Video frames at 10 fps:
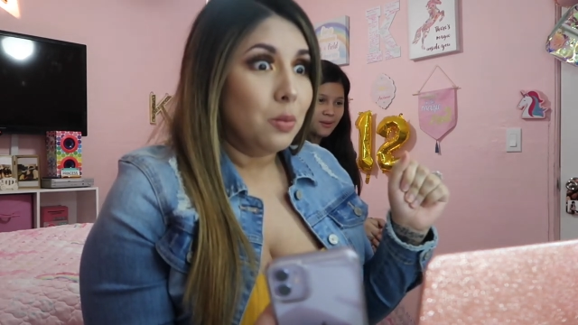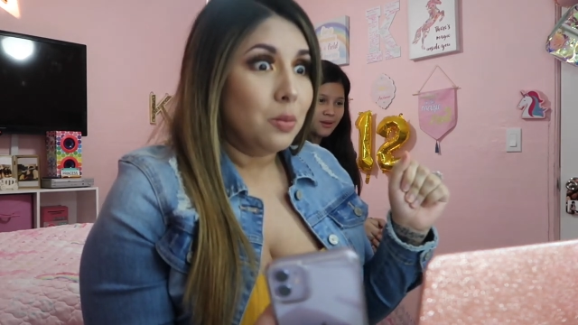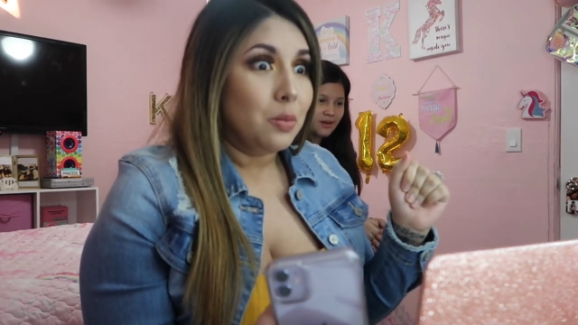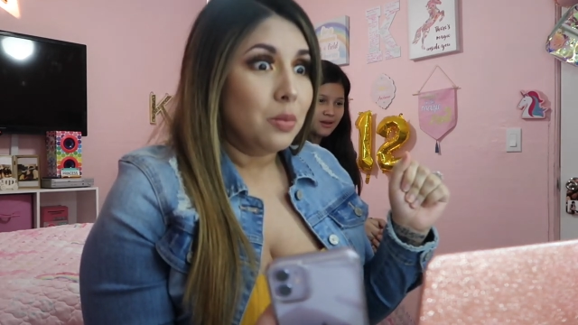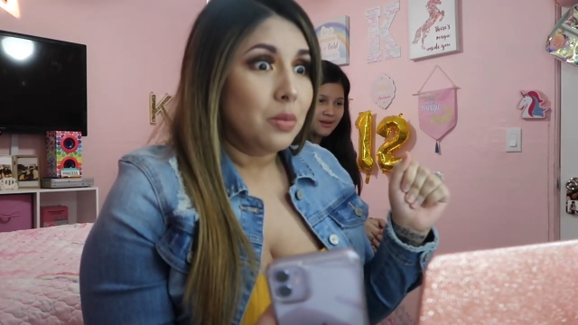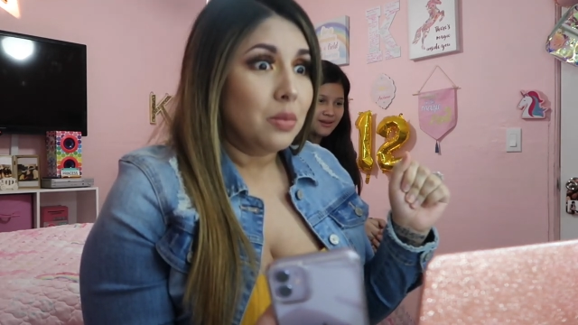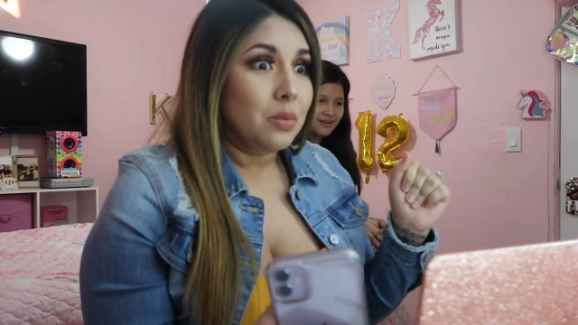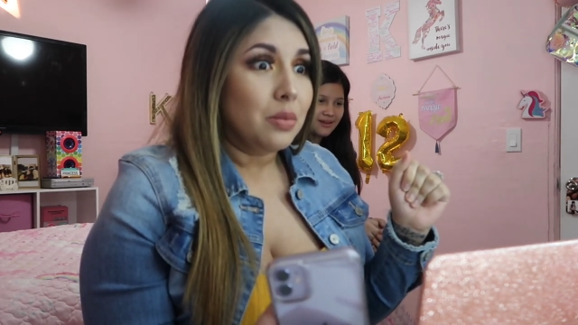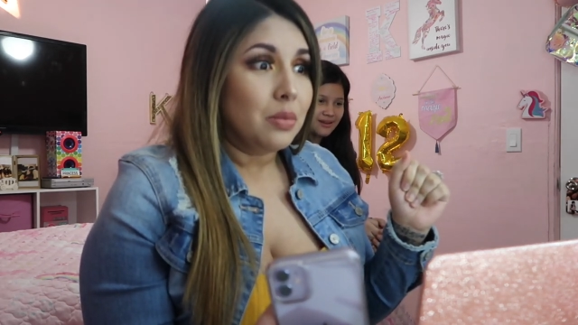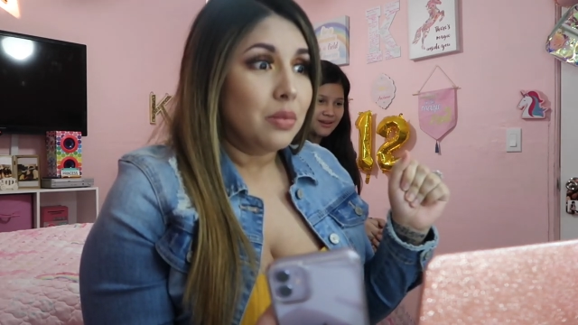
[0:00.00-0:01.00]

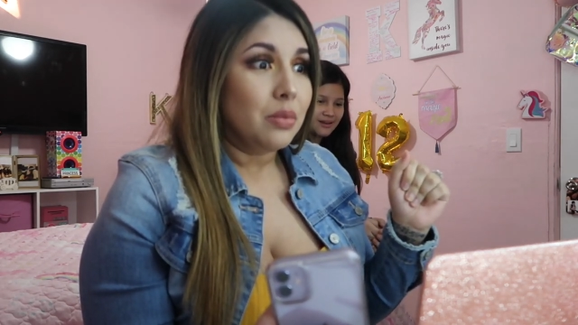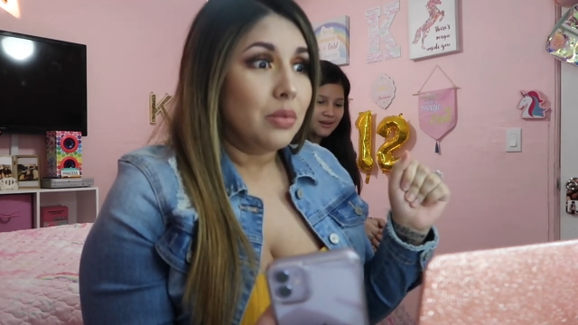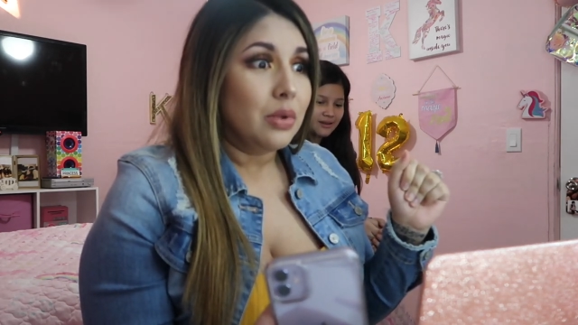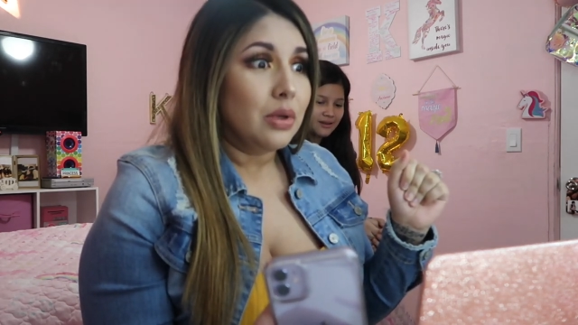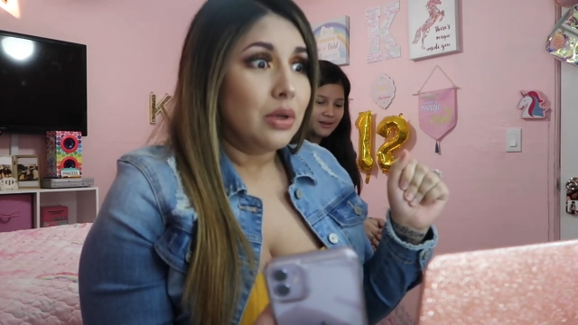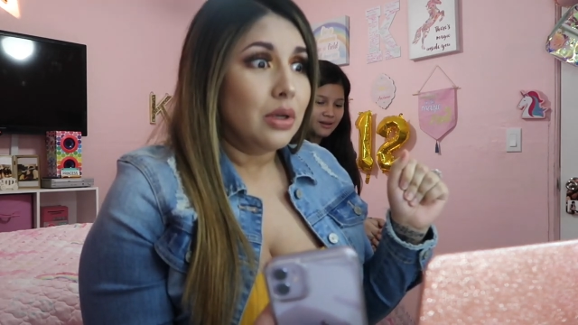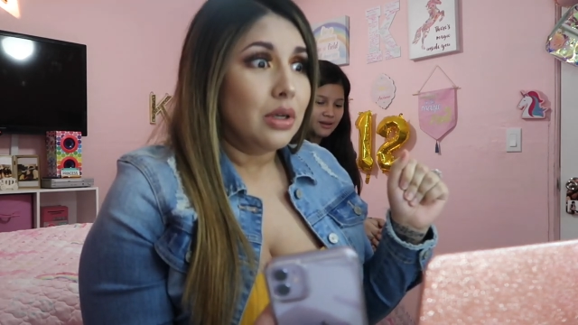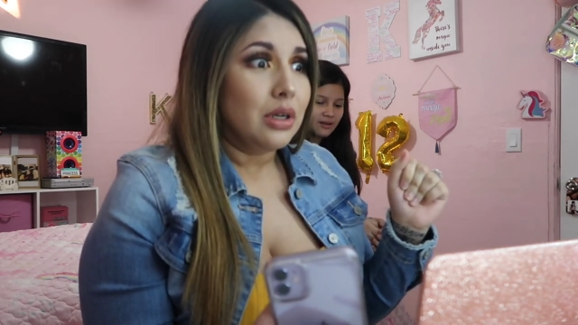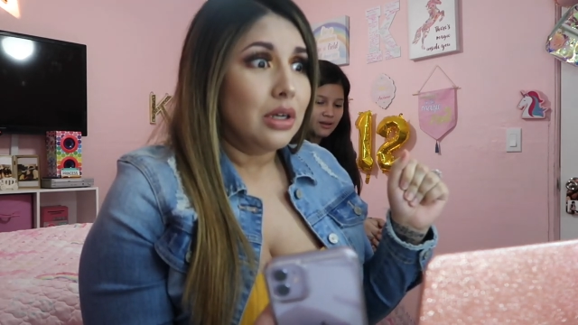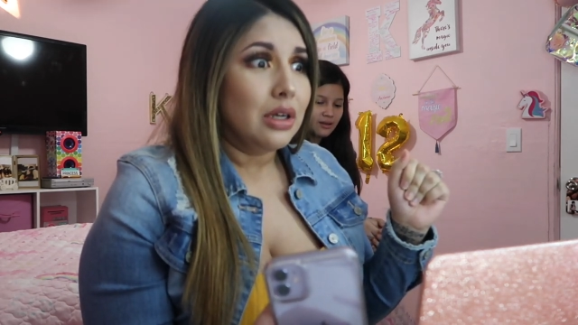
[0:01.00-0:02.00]

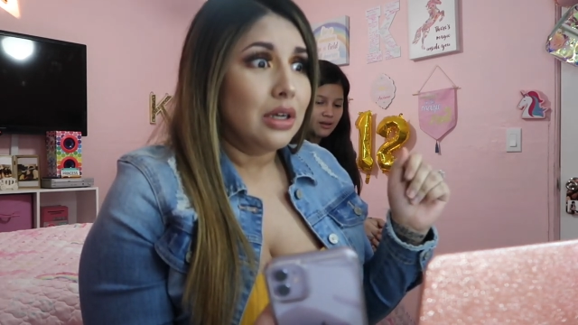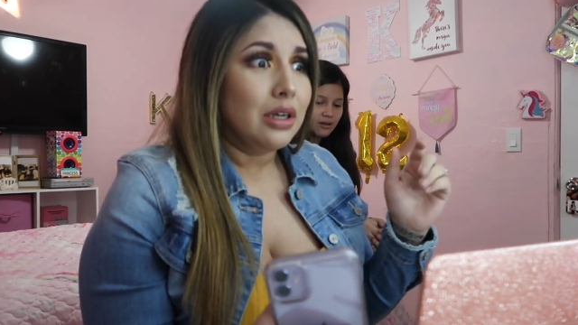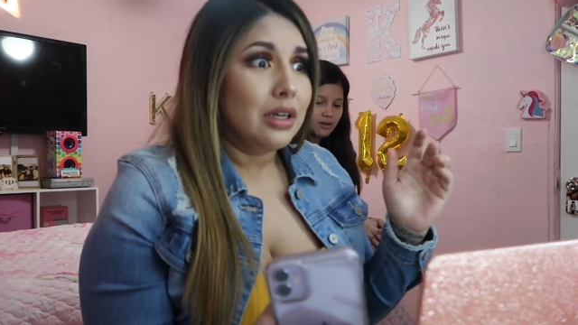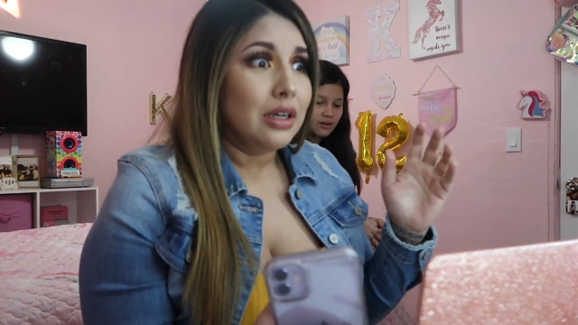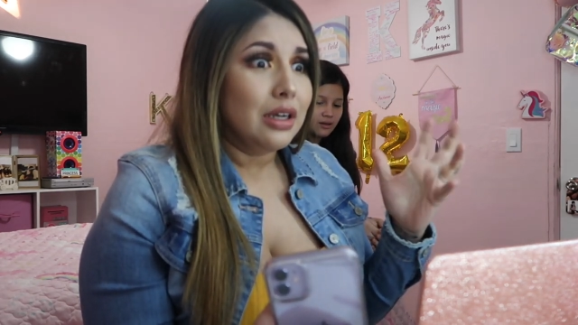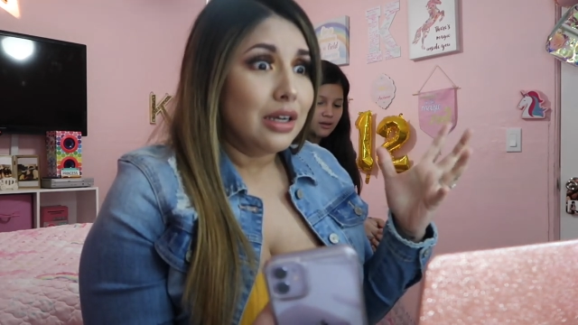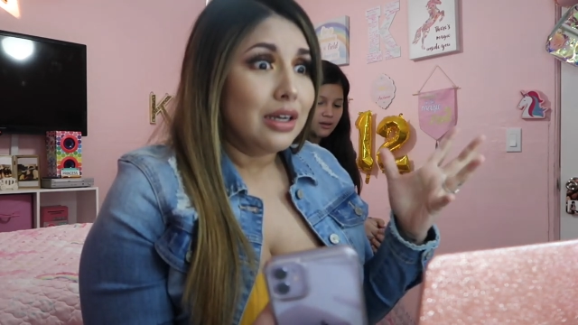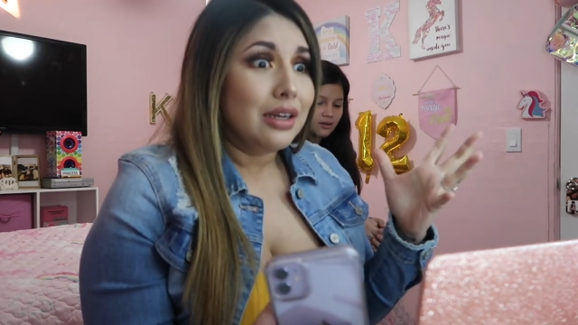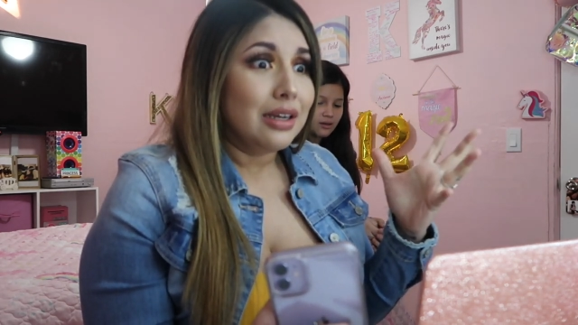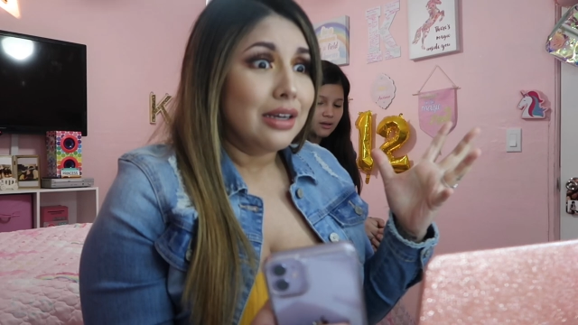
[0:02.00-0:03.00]

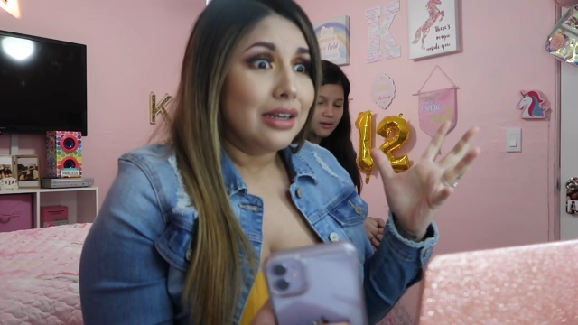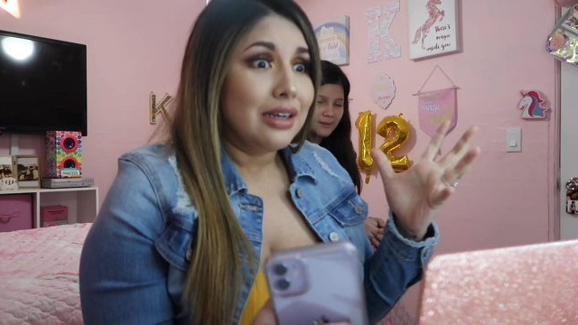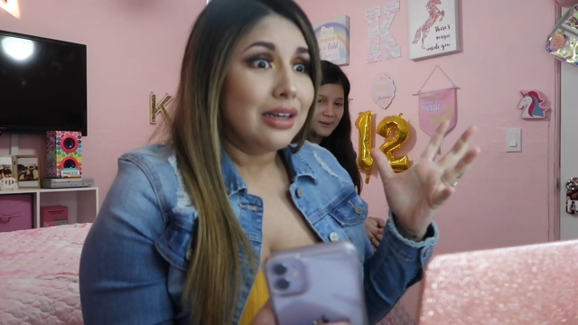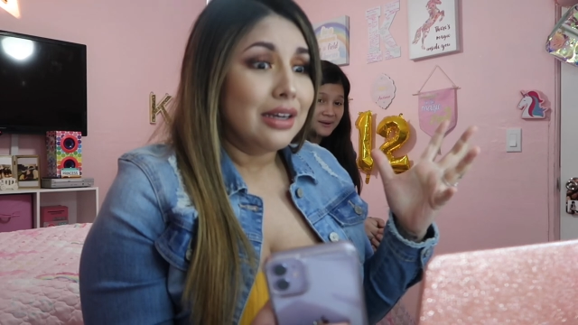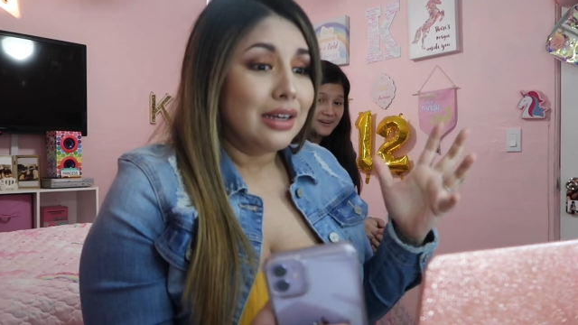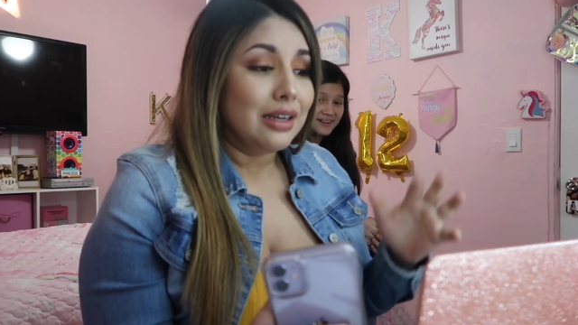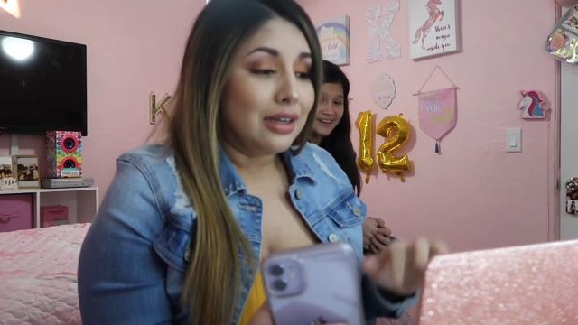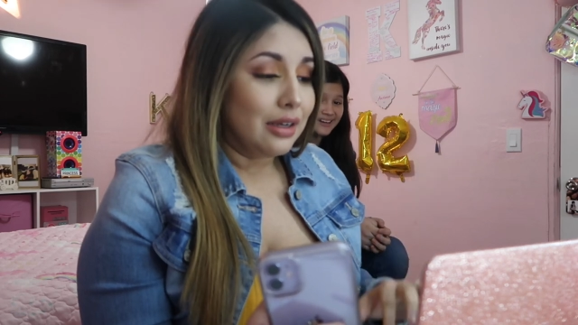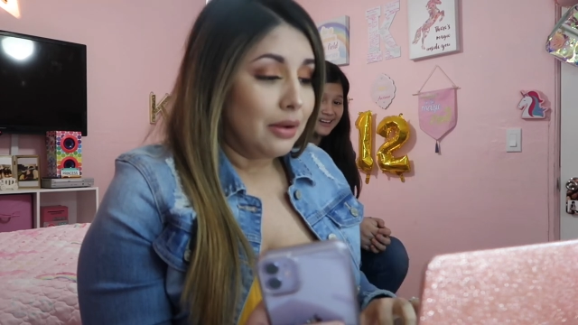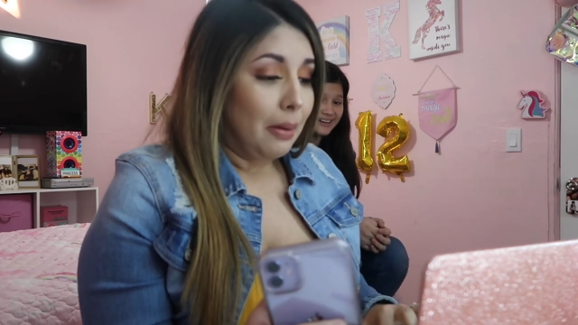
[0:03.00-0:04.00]

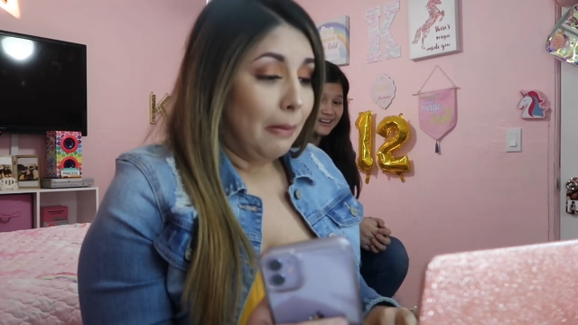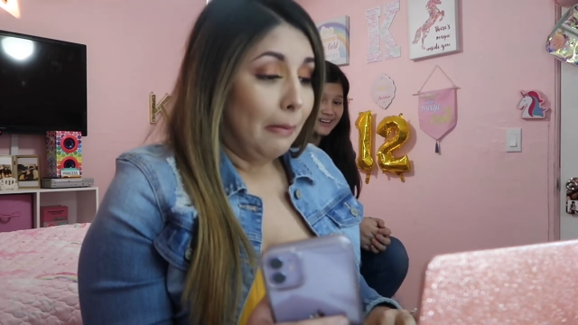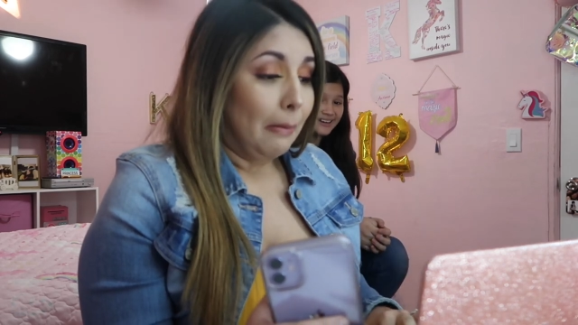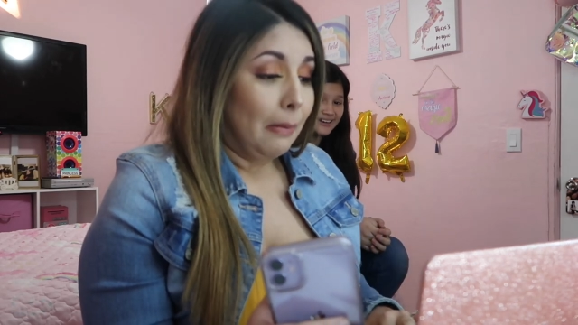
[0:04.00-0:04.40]
No one is speaking in this clip.